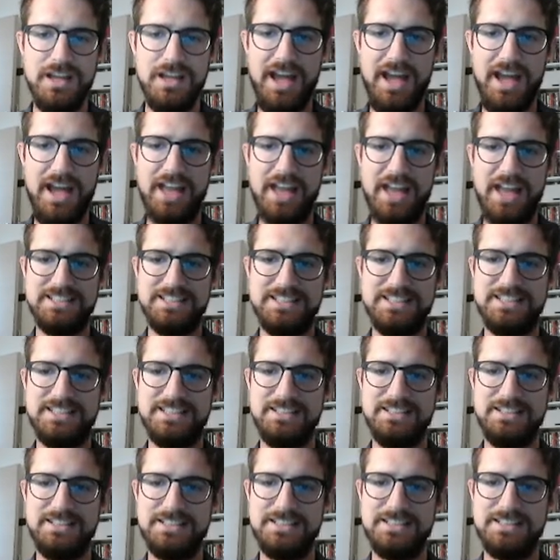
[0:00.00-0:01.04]
and
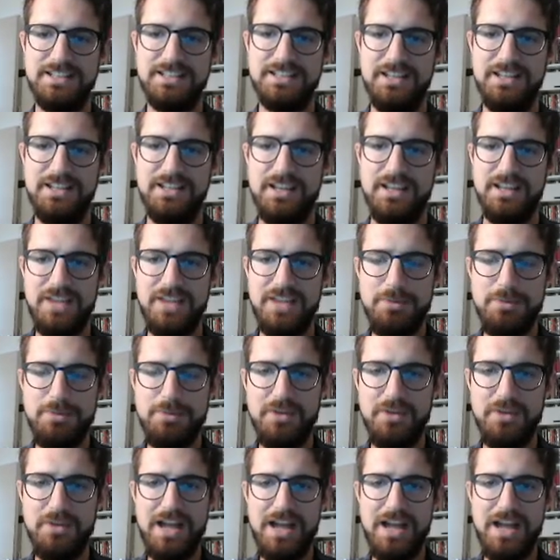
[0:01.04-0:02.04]
assistance. They provide